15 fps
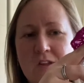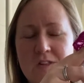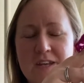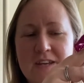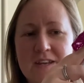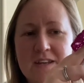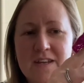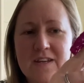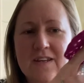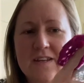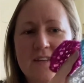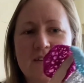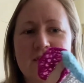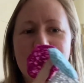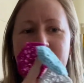that
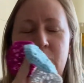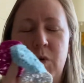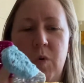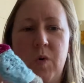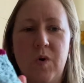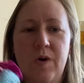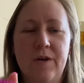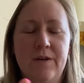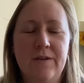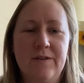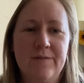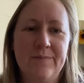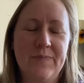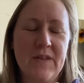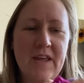it's more
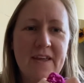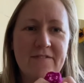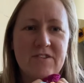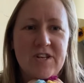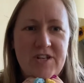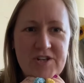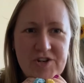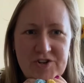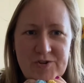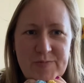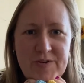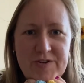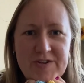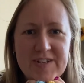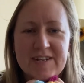evenly
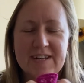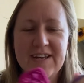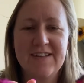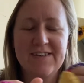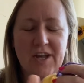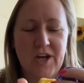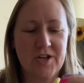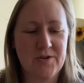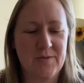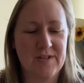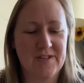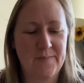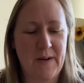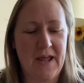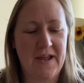distributed. It's hard to
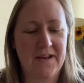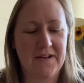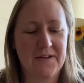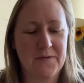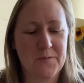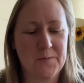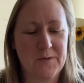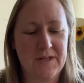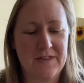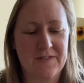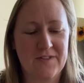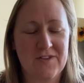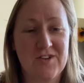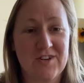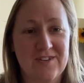explain
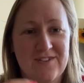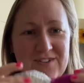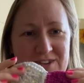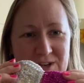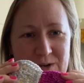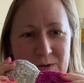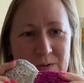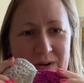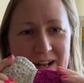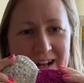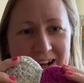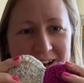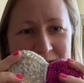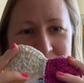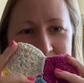with just 2
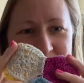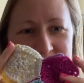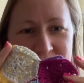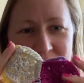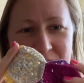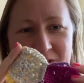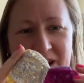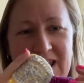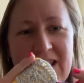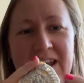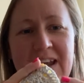little groups of 3.